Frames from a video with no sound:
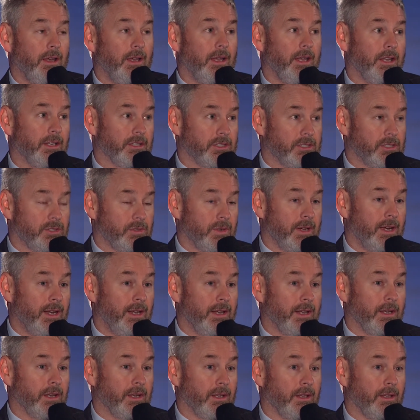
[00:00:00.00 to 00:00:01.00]
In
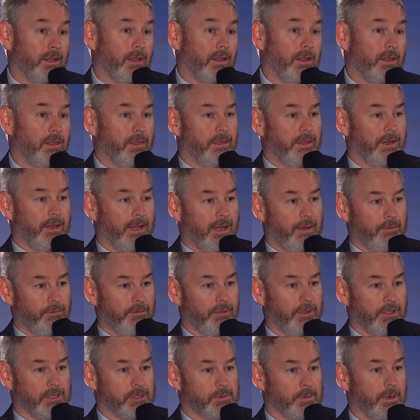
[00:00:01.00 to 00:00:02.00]
Australia, the name
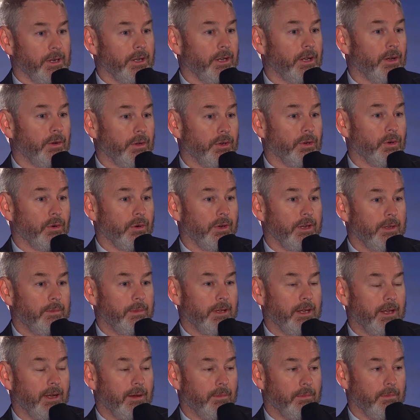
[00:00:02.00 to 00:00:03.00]
Villers-Bretonneux had already
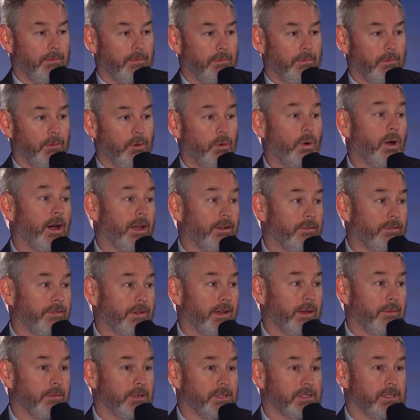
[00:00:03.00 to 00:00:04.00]
become quite
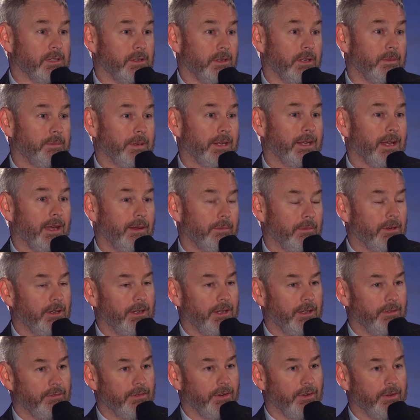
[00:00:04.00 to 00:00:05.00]
famous. It became
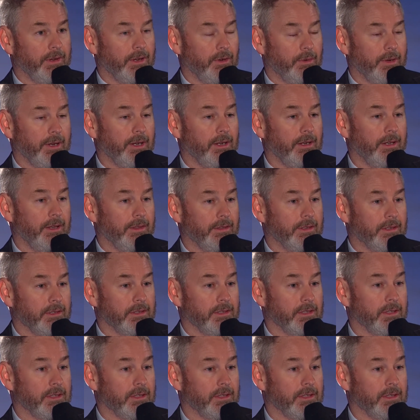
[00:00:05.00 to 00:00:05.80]
clear very quickly that